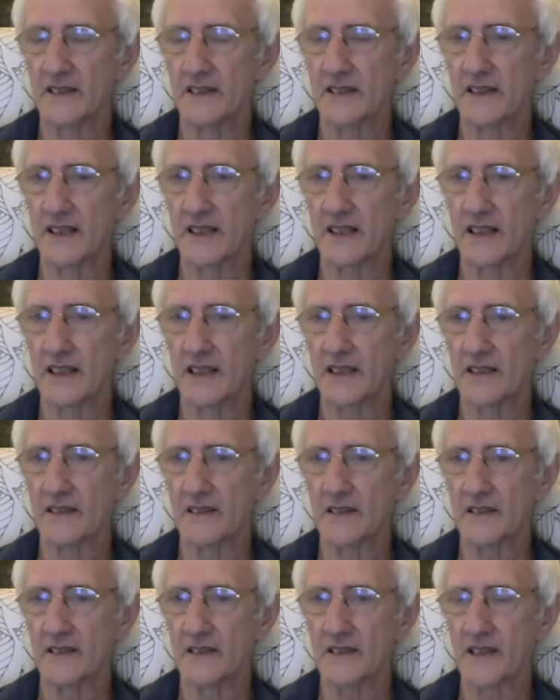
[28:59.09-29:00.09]

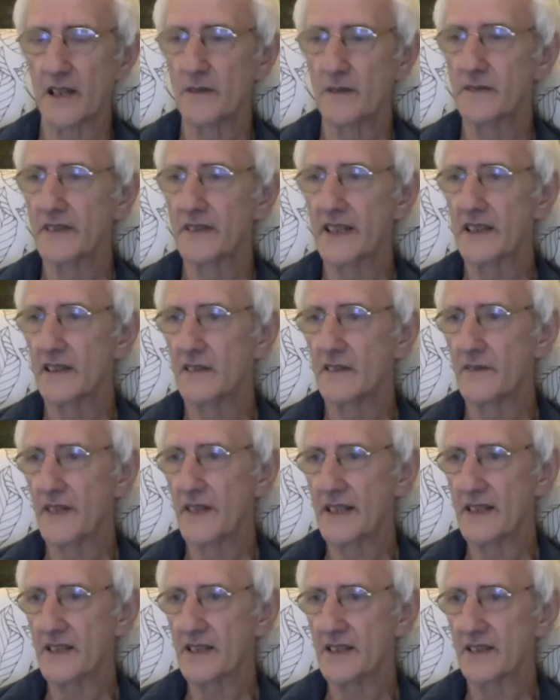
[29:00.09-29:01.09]
totally
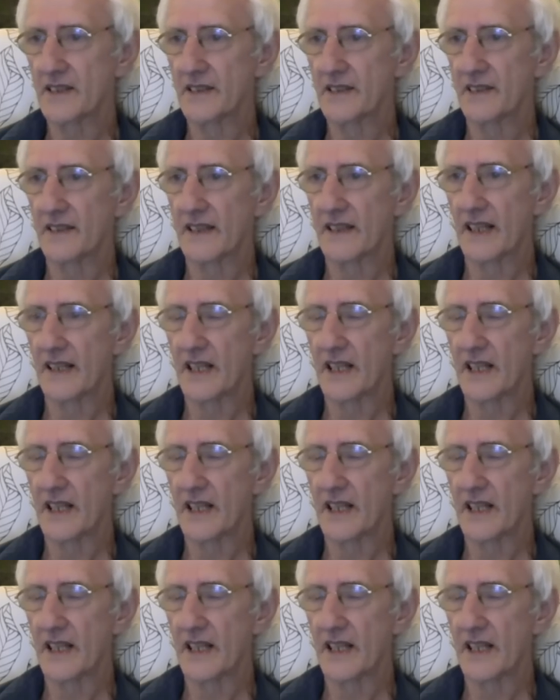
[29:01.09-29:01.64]
convinced that